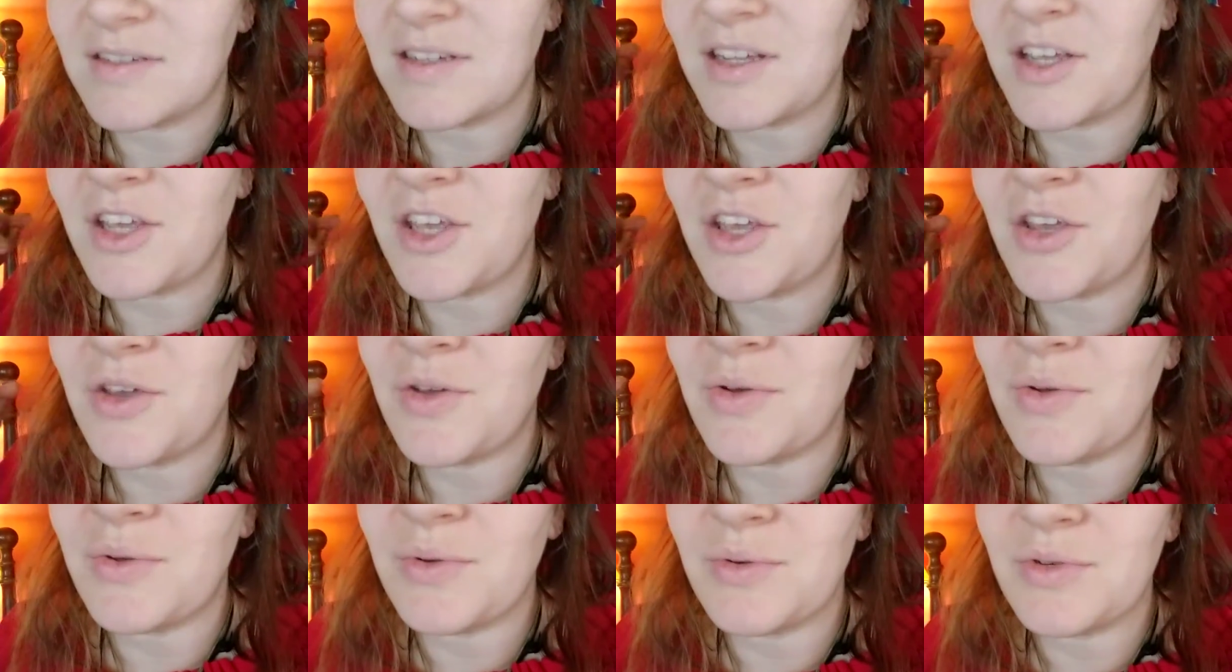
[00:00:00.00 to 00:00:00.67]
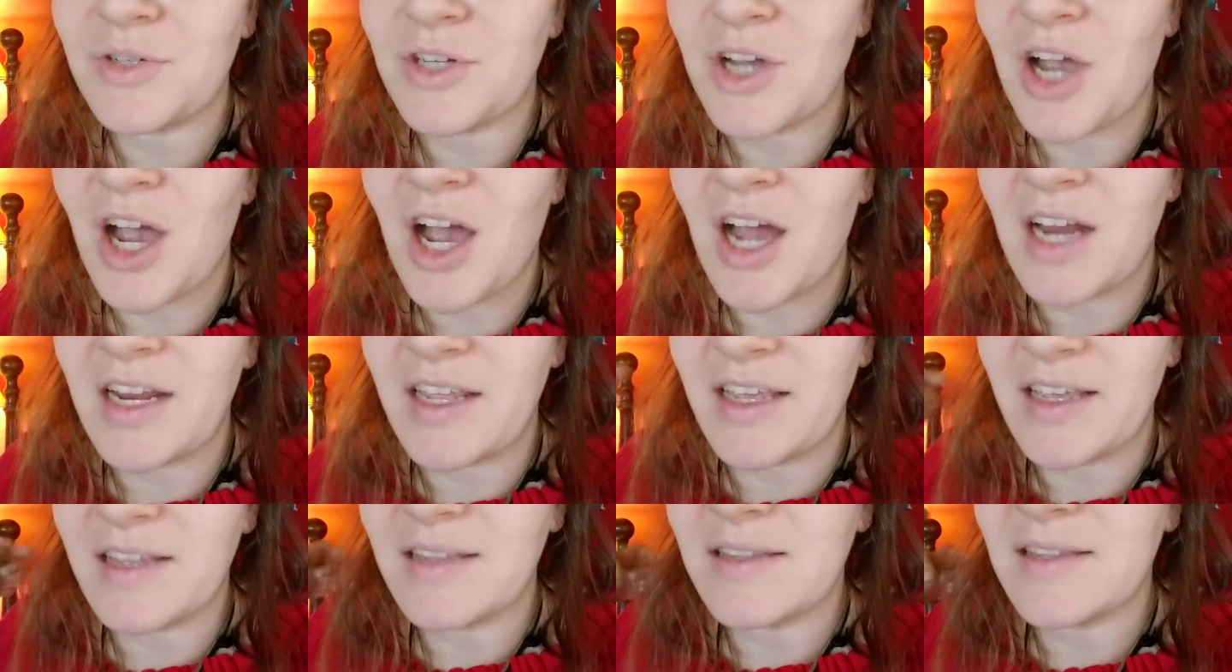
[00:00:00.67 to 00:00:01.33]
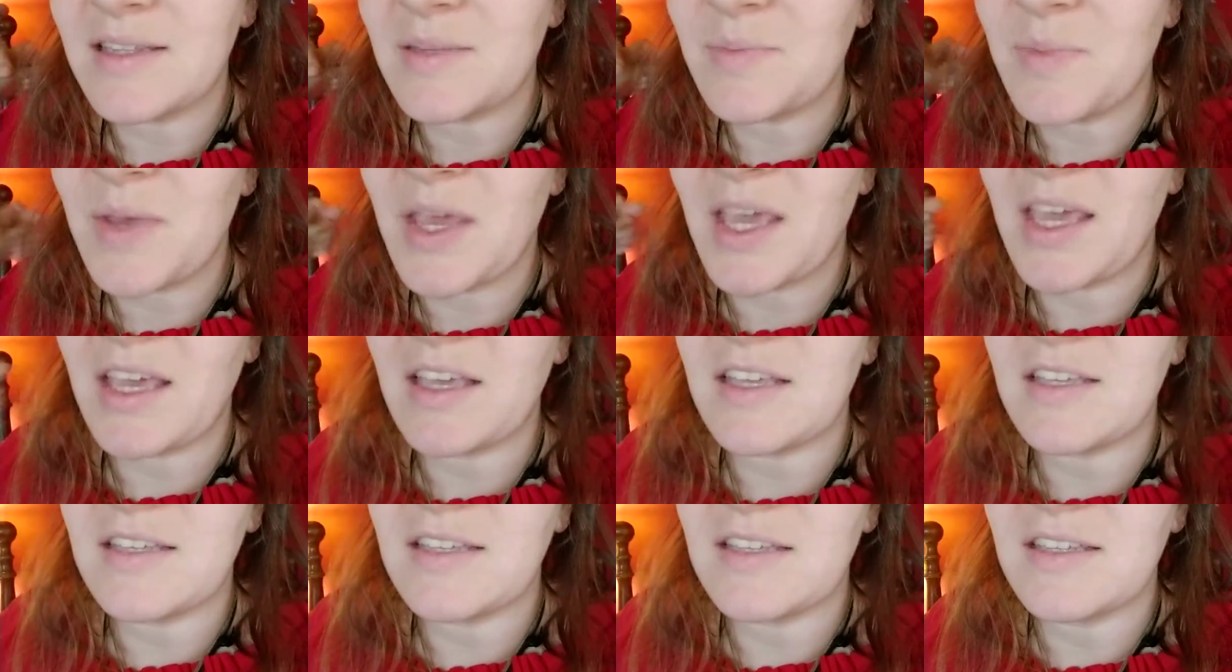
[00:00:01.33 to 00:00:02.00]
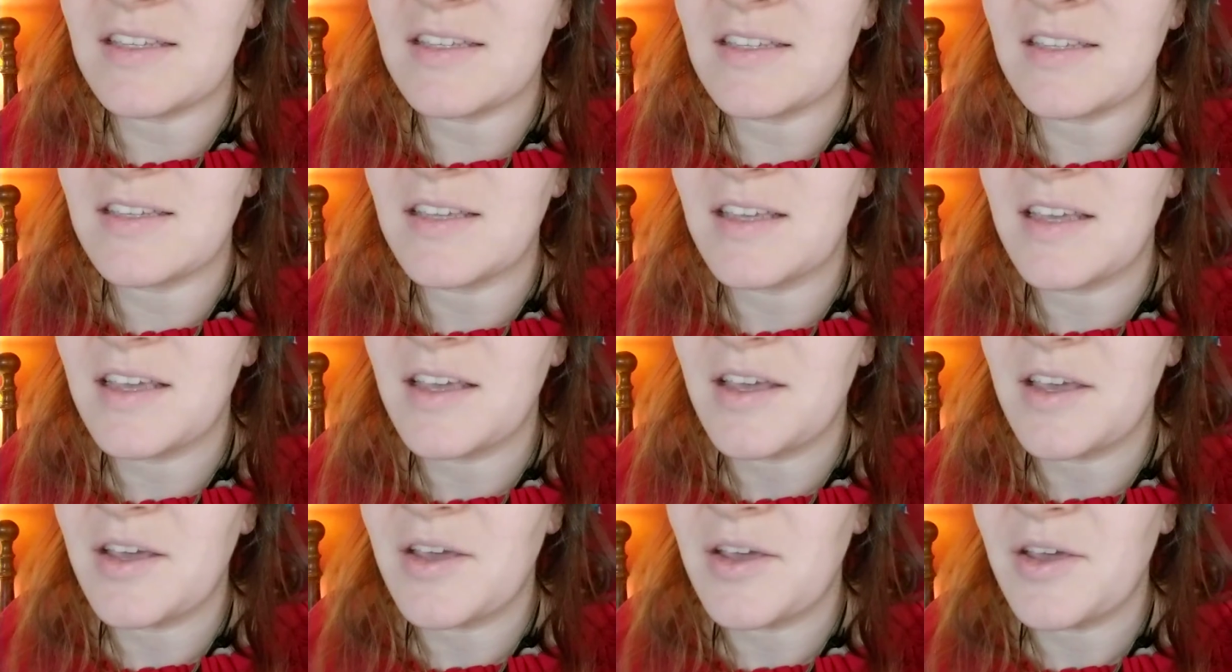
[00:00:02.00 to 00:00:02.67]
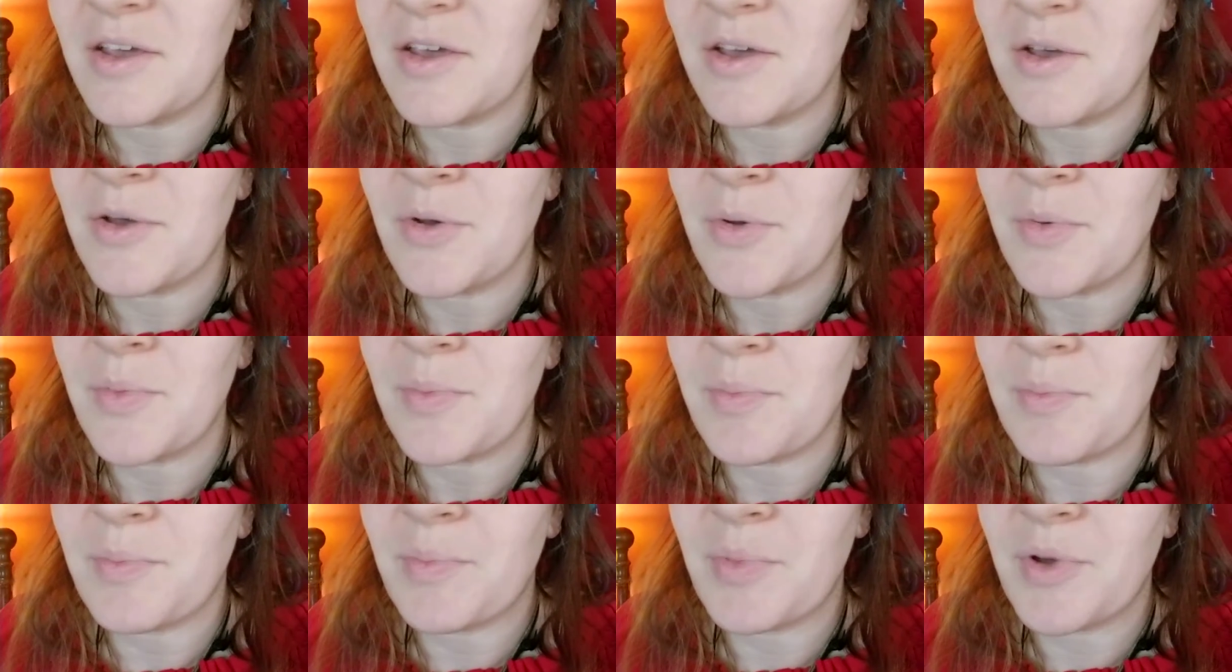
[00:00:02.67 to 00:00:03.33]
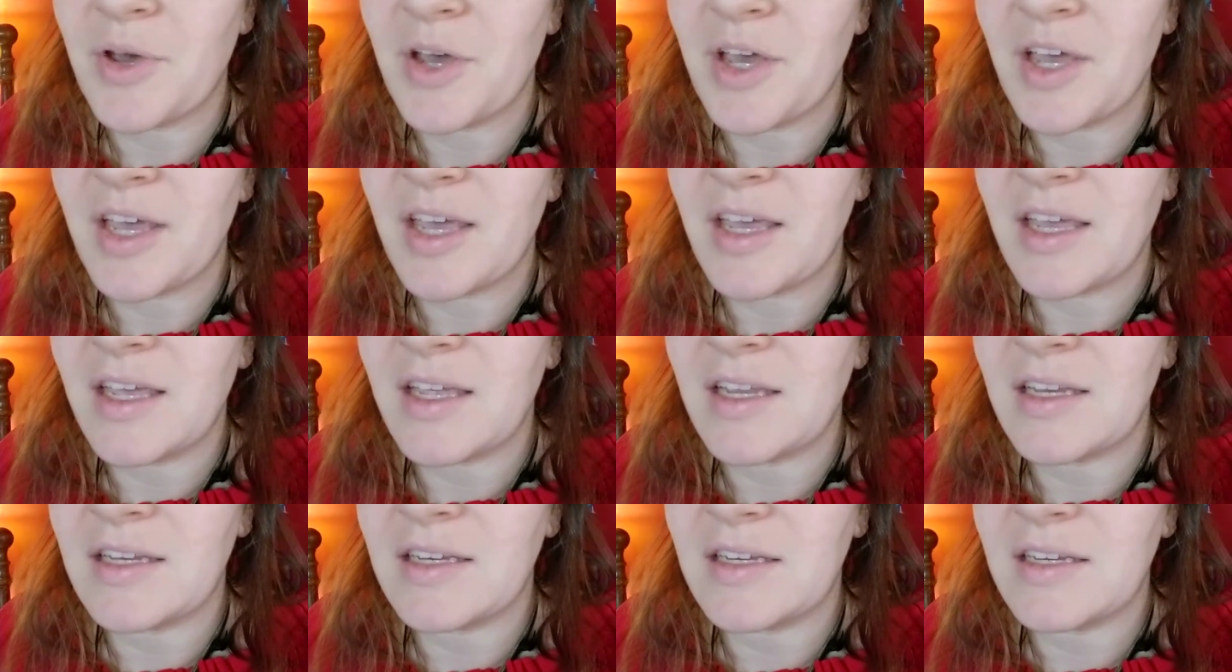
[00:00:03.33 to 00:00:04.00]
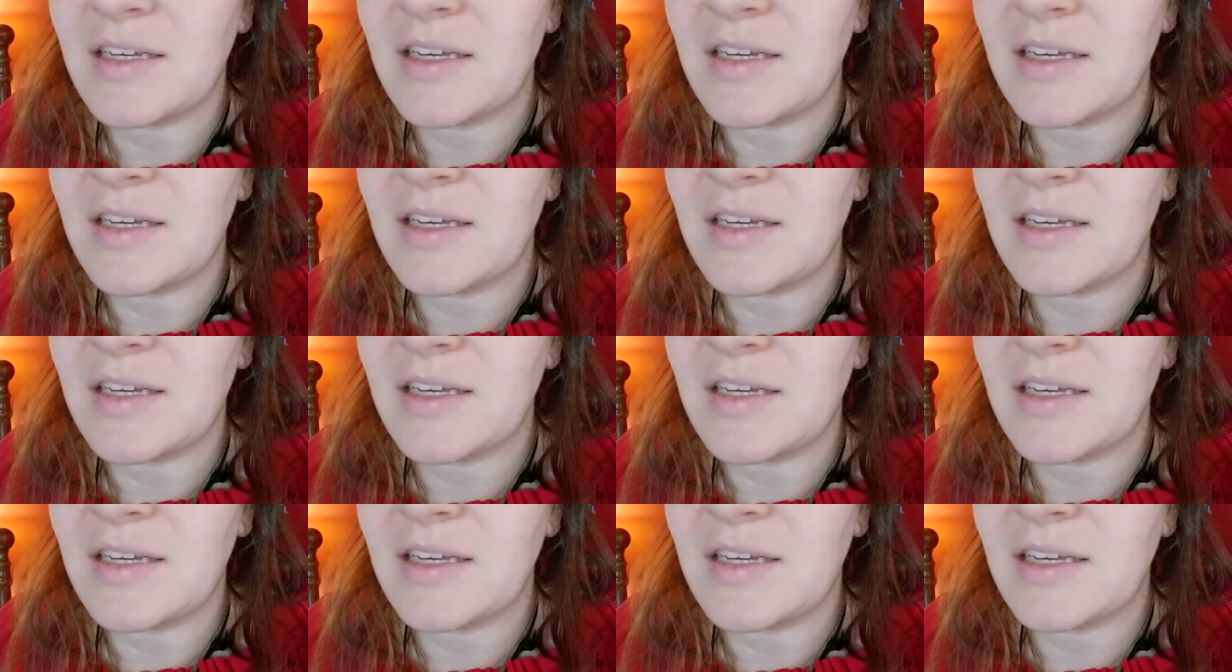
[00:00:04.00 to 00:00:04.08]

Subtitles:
a huge audience base, but